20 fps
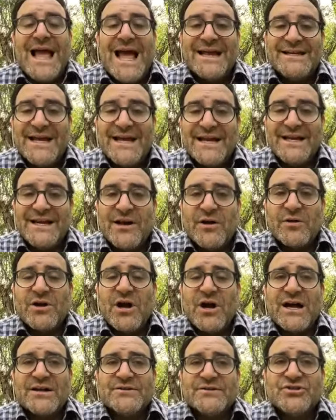And yet here
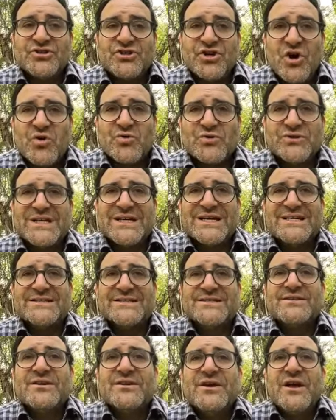God shows
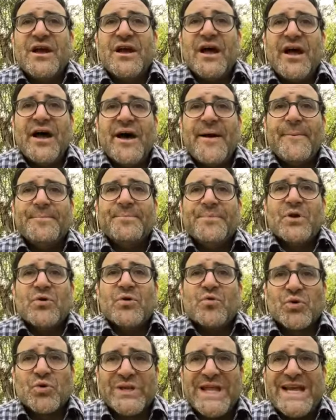his um,
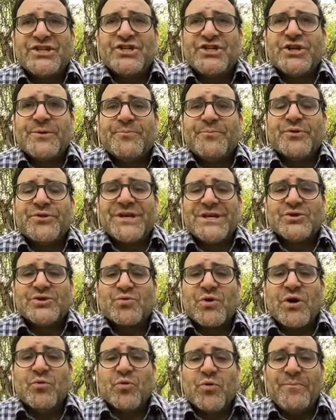relationship with
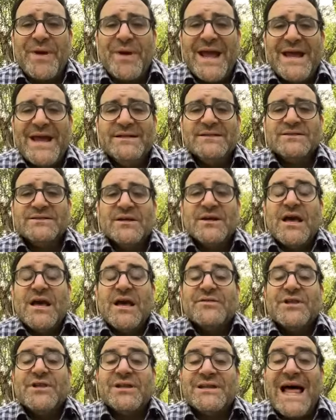Israel remains,
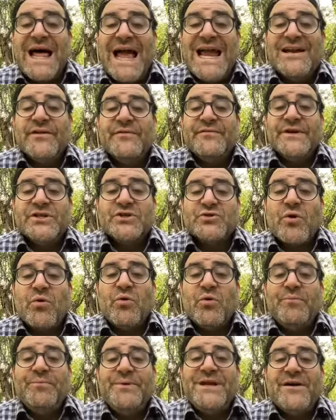the light of
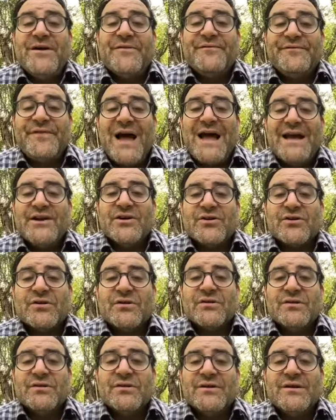Israel will be a fire,
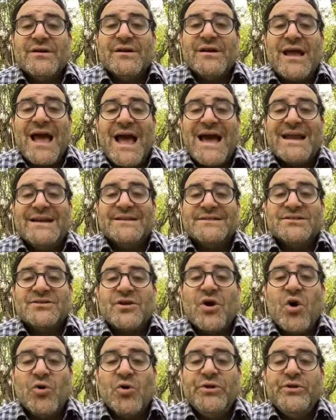and
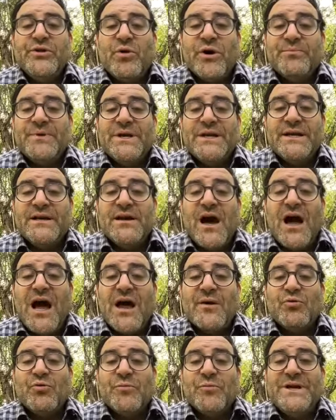its Holy One, meaning
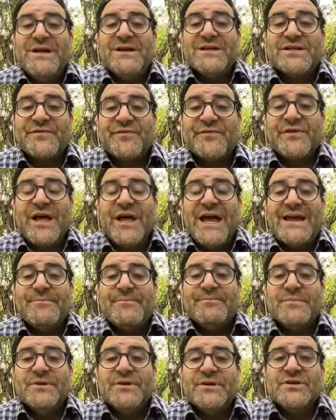God, will be its flame.